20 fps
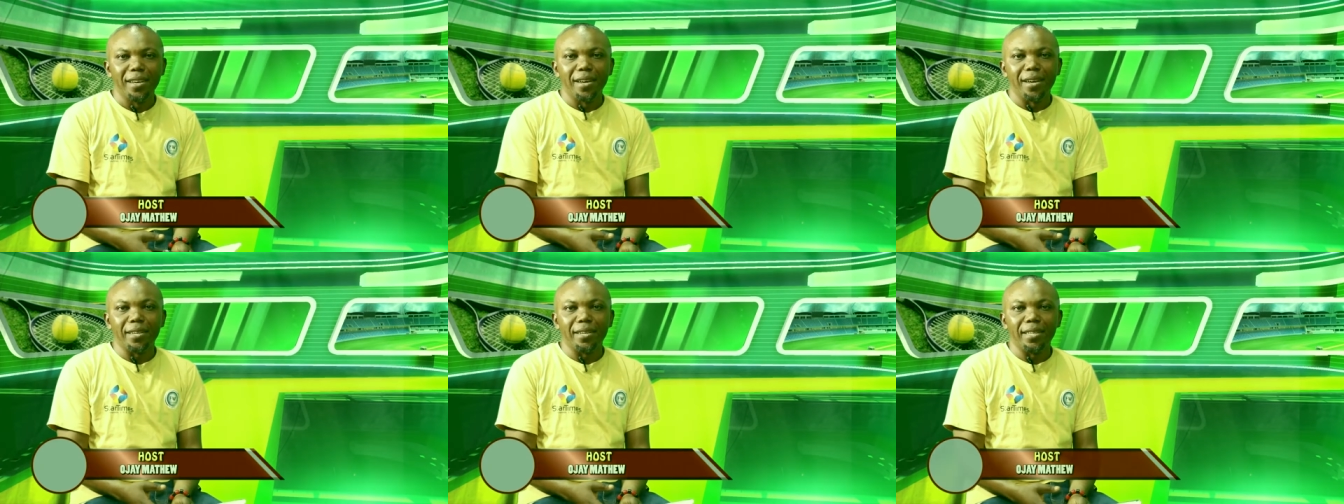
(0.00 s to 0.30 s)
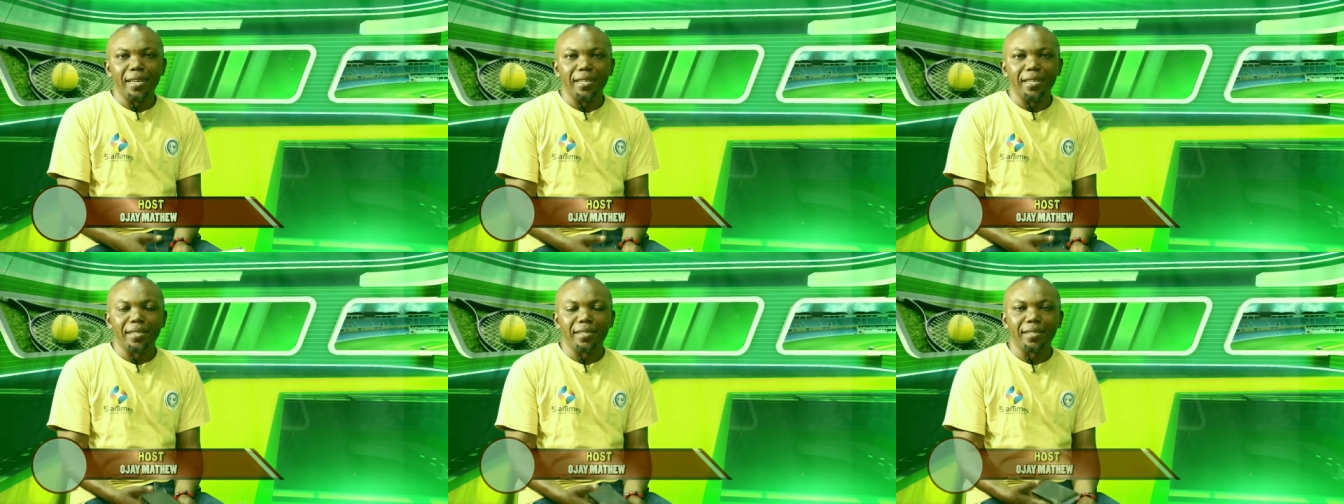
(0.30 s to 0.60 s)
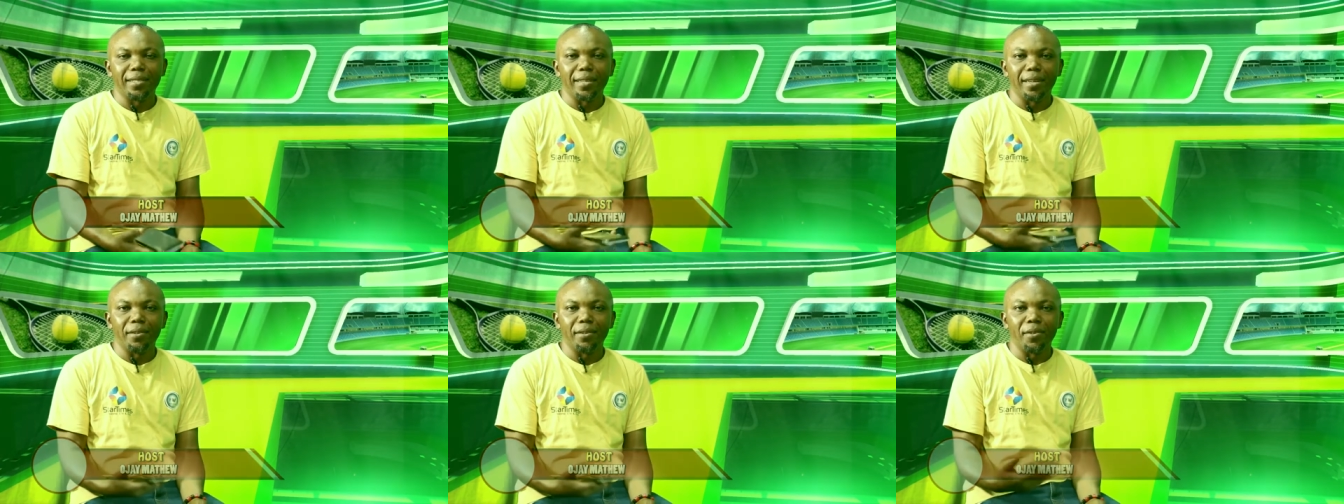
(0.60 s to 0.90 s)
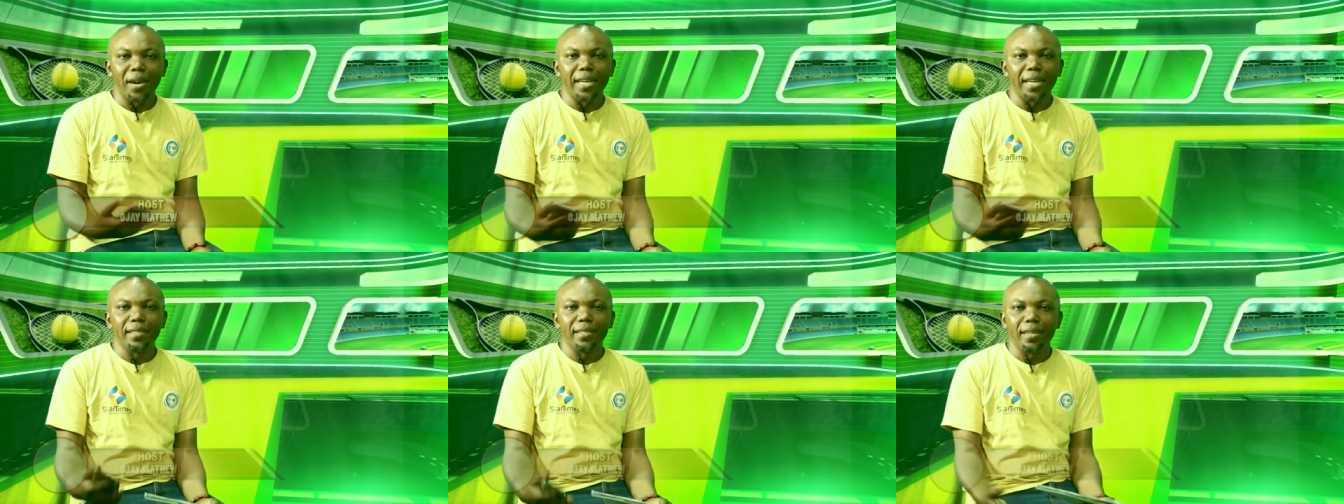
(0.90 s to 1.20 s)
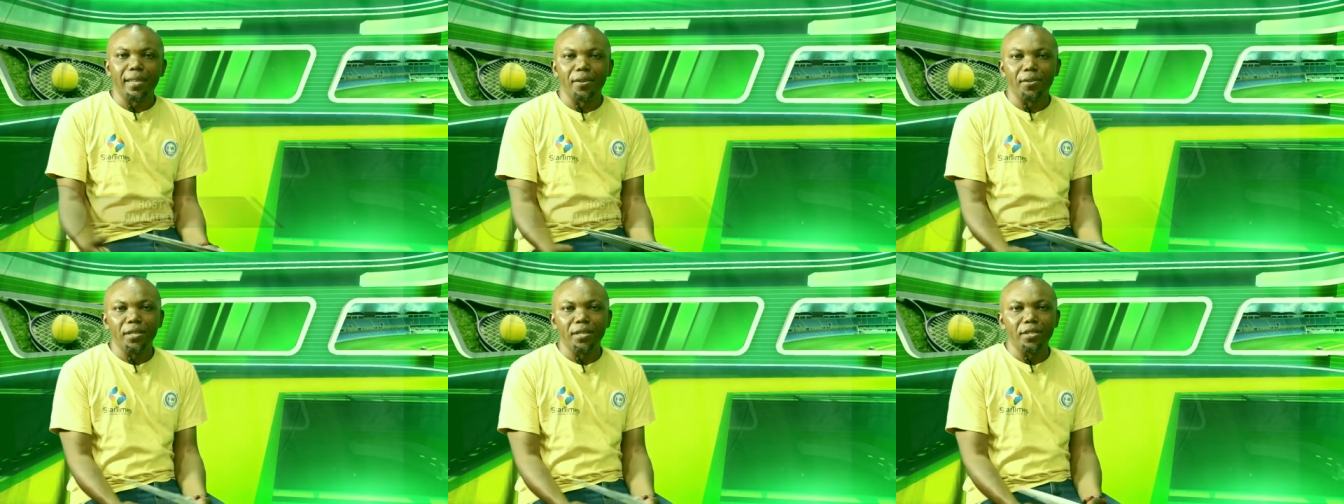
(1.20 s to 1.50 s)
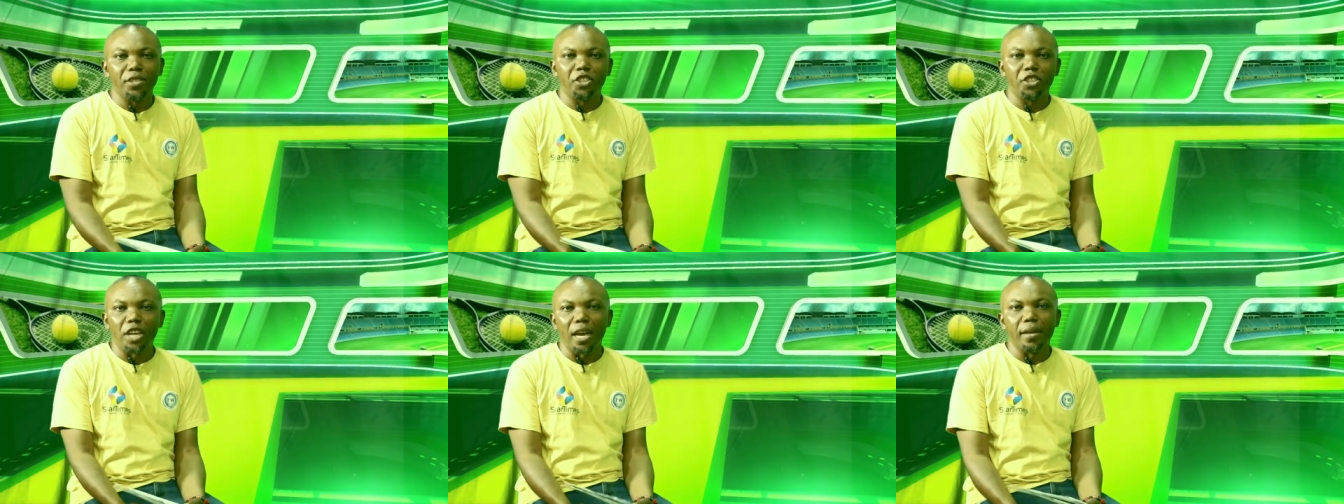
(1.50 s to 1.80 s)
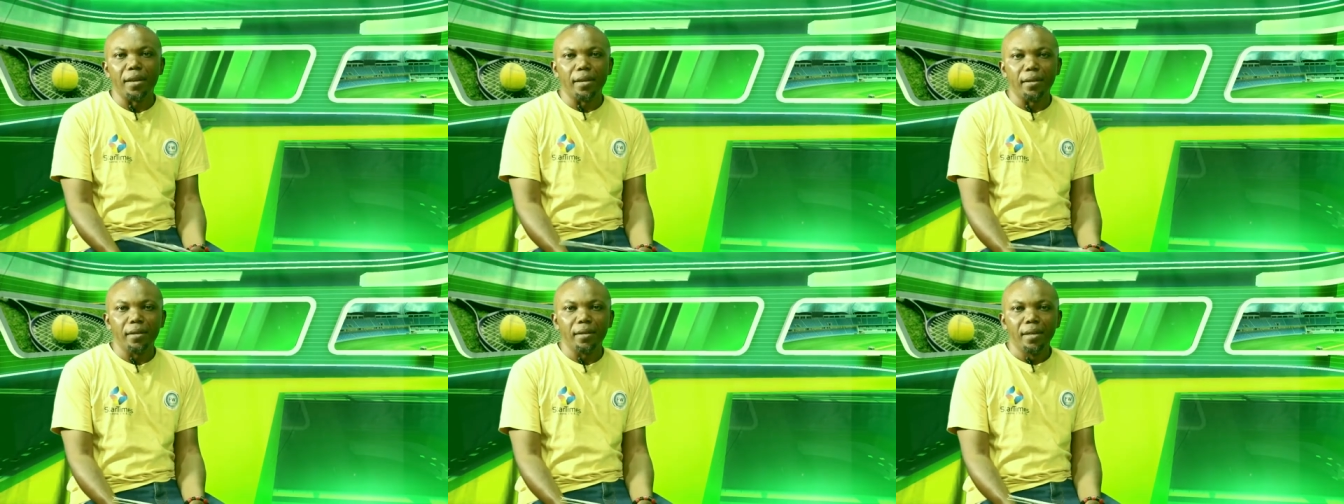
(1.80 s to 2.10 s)
Uh, yes, uh, right here on this
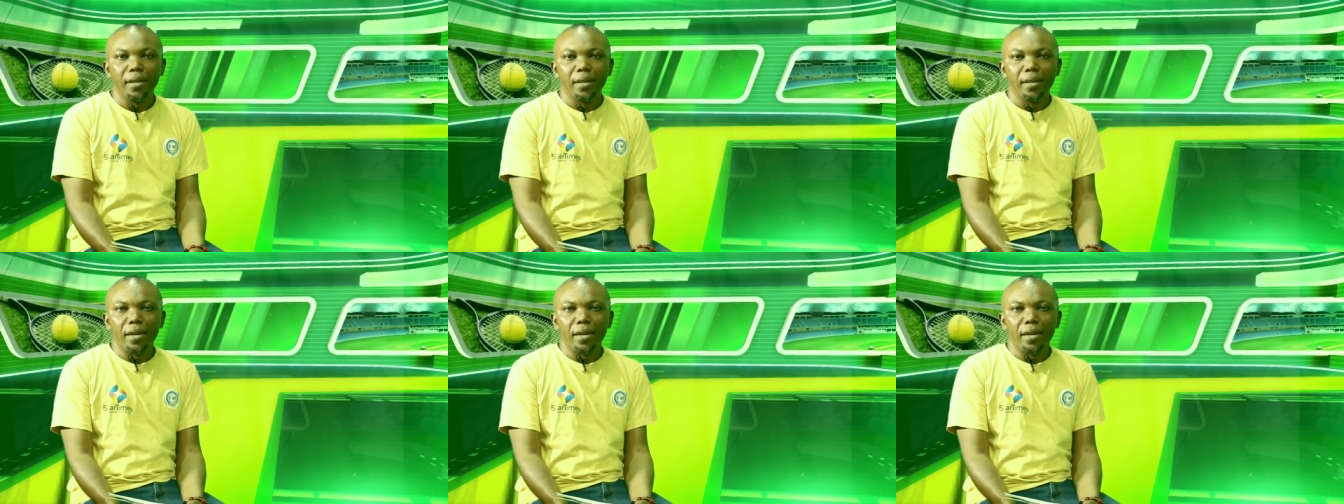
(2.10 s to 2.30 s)
channel.